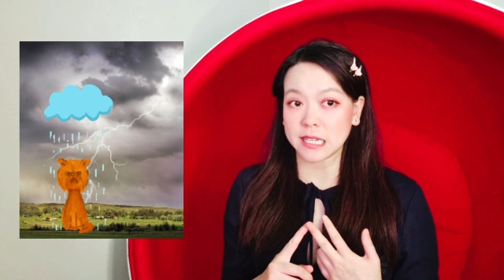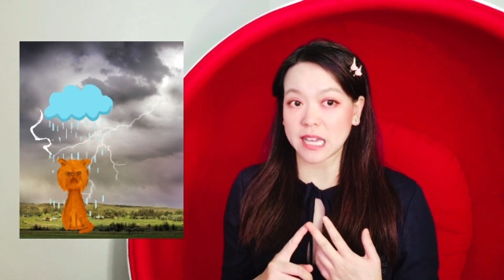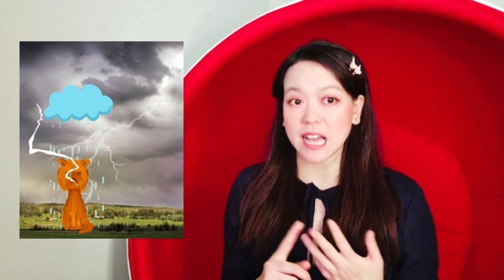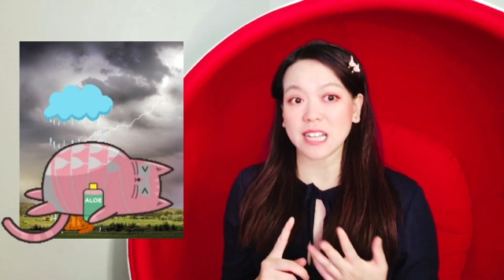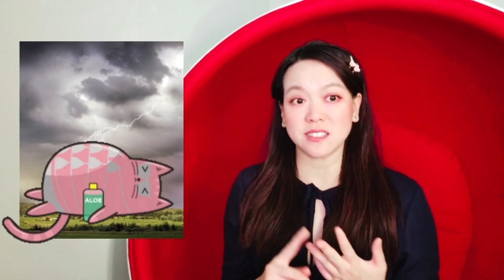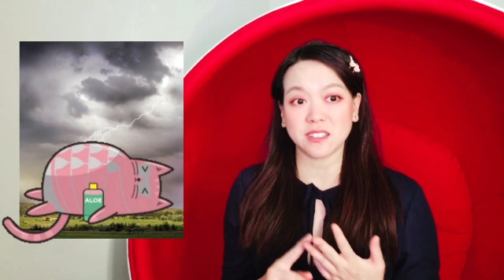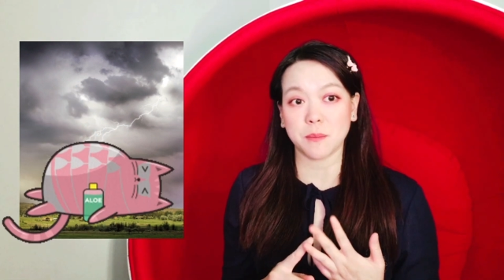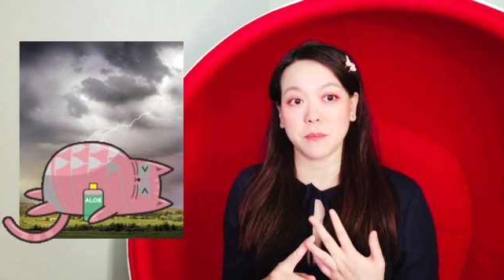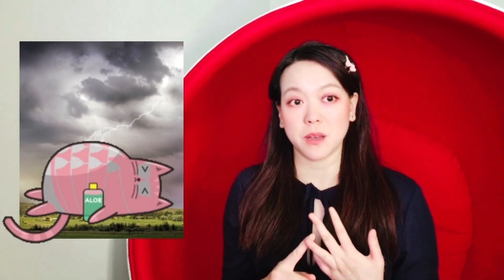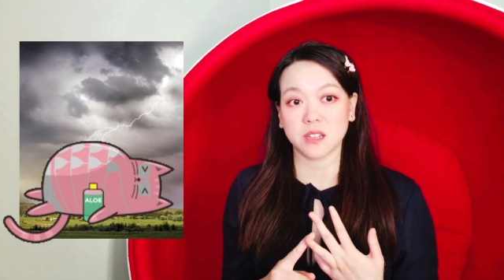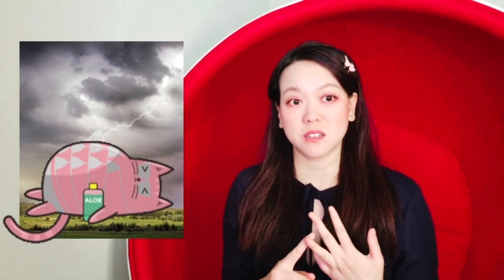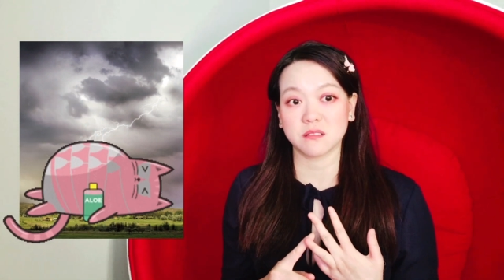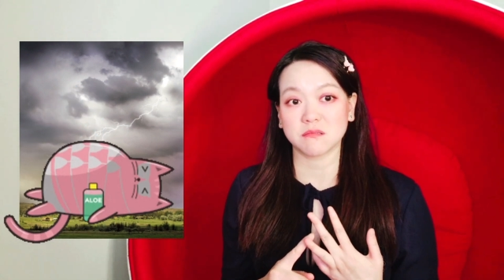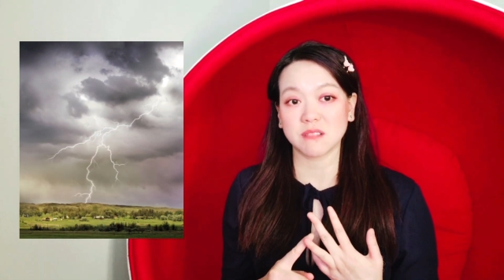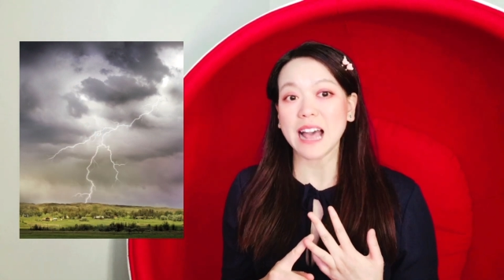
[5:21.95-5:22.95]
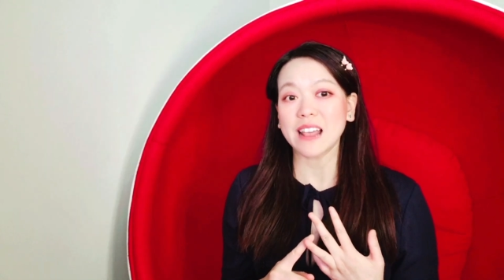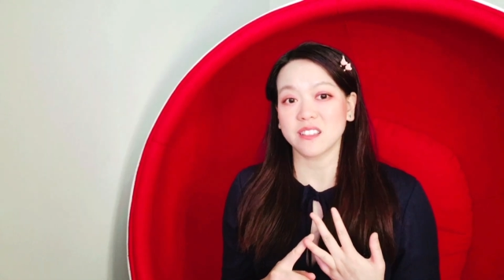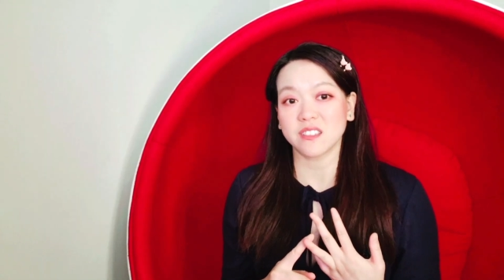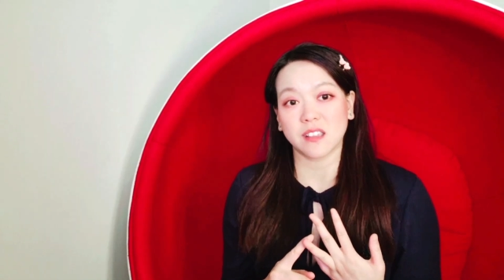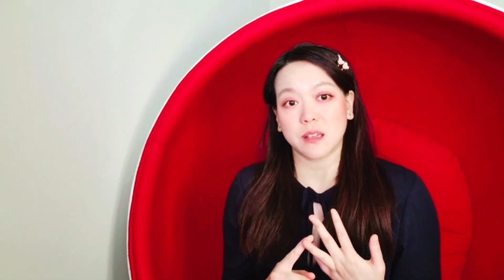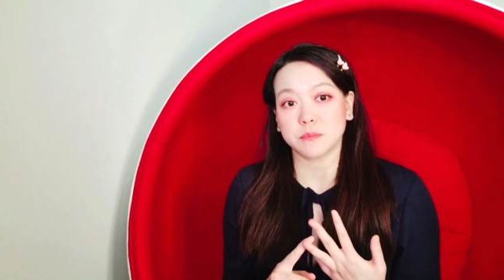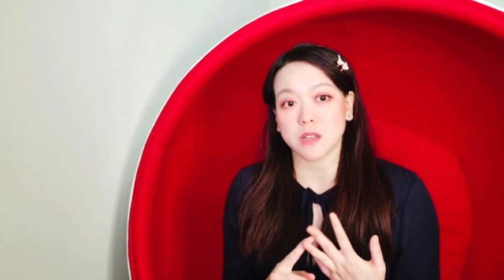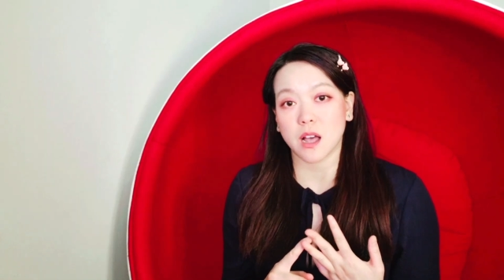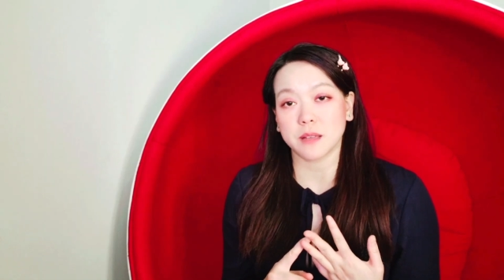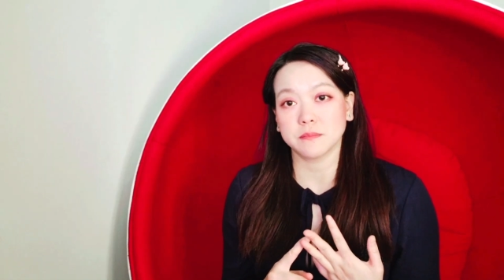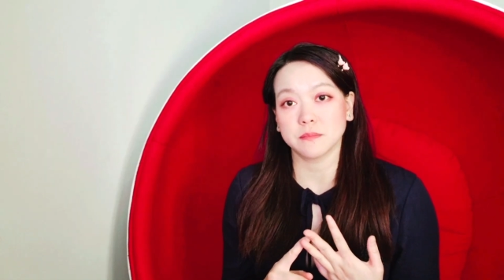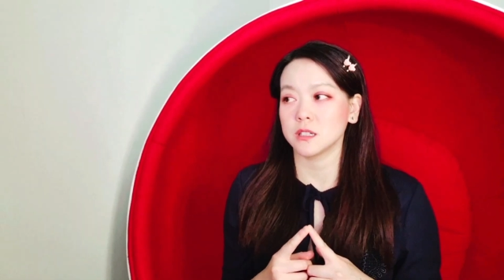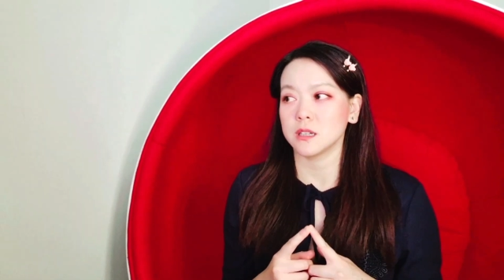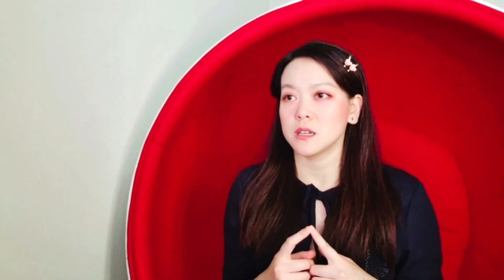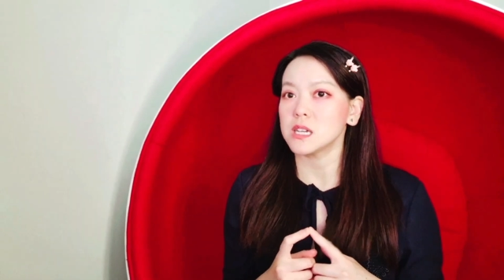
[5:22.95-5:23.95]
and sunburn at the same time.
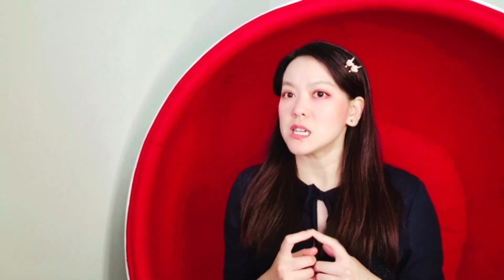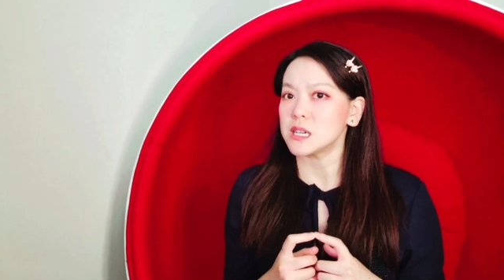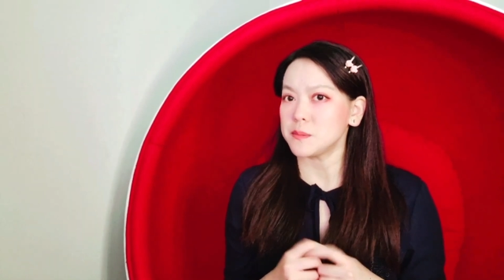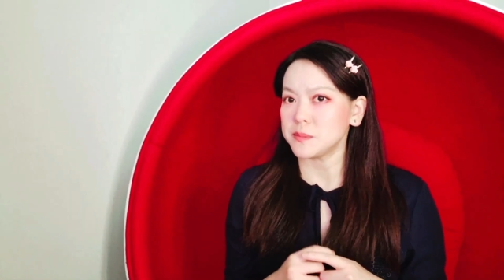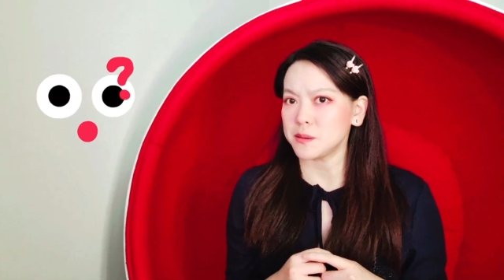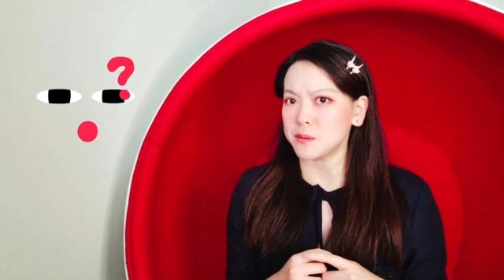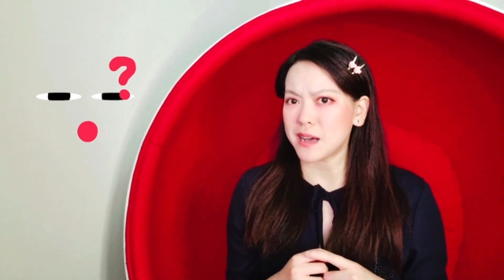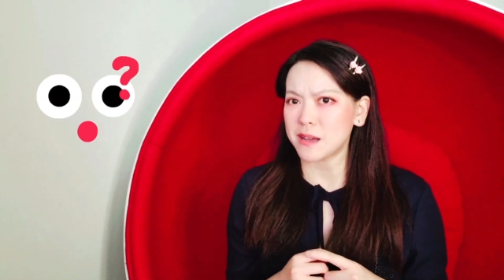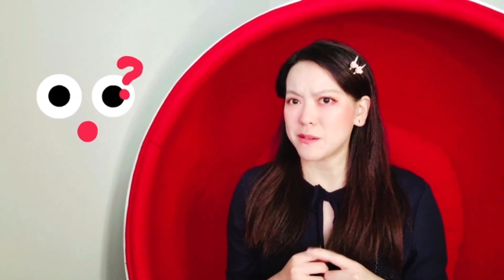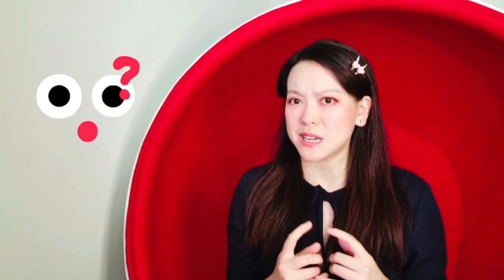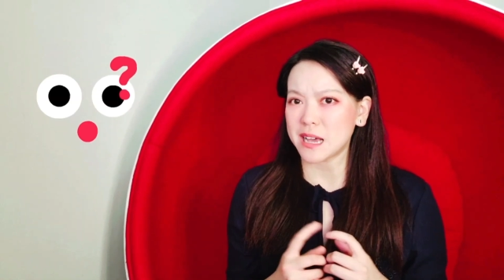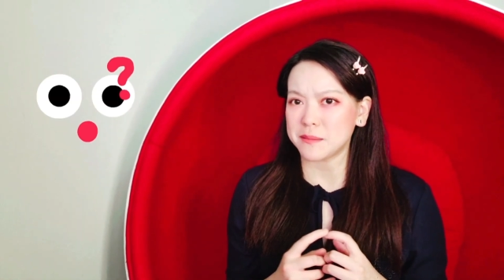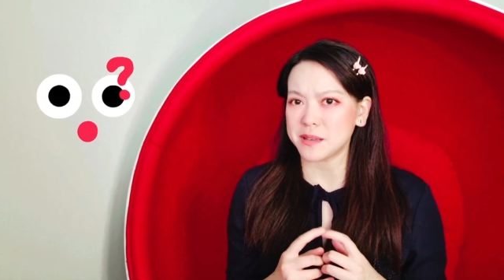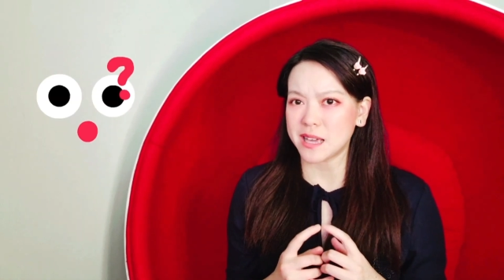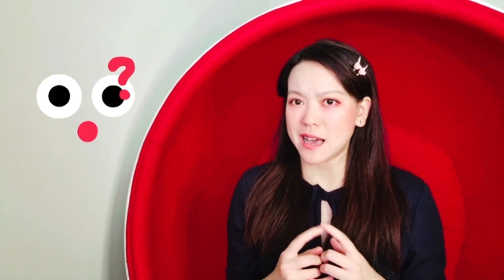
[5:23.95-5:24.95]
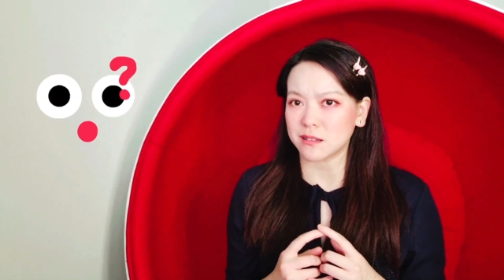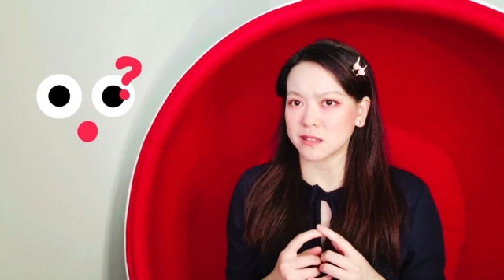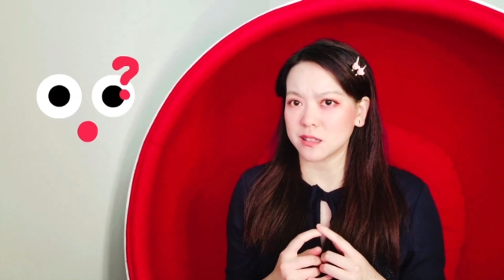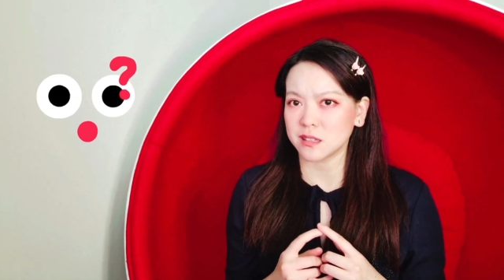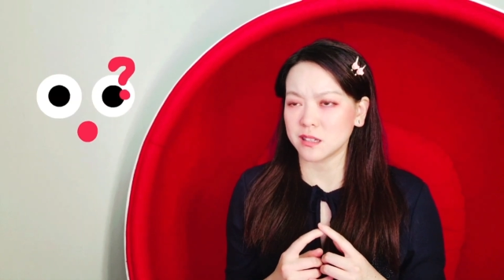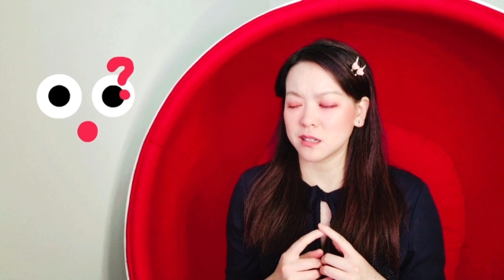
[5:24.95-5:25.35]
But why would I be out?